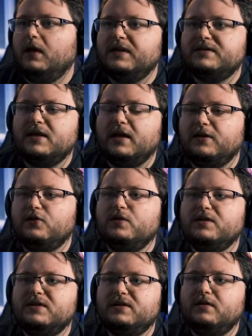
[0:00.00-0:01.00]
It's like
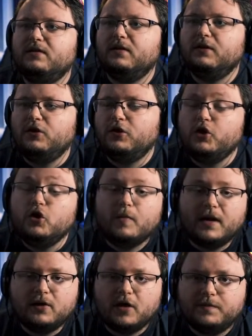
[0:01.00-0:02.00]
you
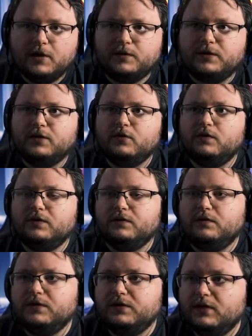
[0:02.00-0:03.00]
might not be able to hear
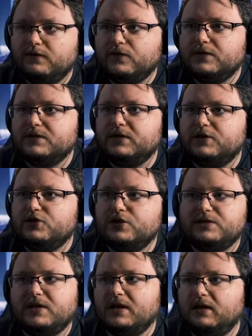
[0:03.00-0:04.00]
the difference in
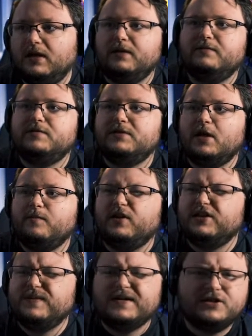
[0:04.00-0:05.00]
just that like sample,
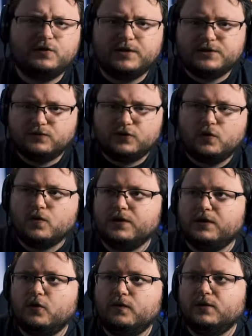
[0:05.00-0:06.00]
especially when it's
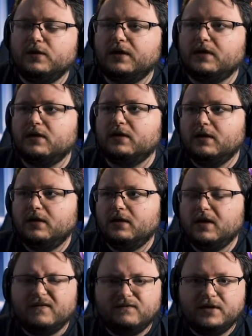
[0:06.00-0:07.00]
recorded over like
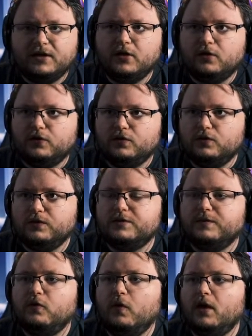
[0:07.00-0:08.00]
a video, you lose
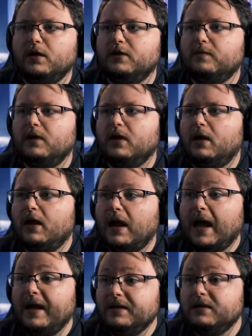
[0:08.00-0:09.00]
some quality, but
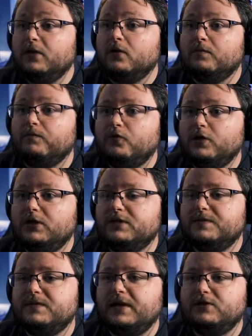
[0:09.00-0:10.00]
I can hear a pretty
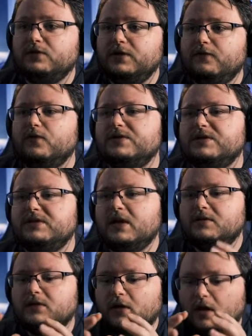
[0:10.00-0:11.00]
substantial difference. It
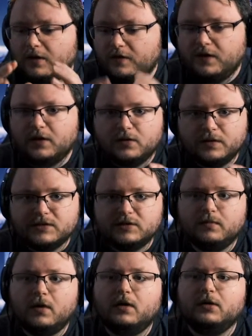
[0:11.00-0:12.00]
sounds a lot thinner and
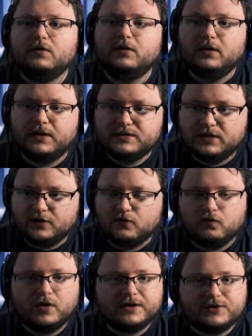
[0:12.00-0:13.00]
smaller and less like
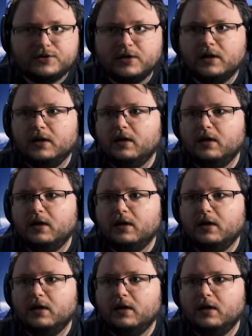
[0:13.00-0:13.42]
rich.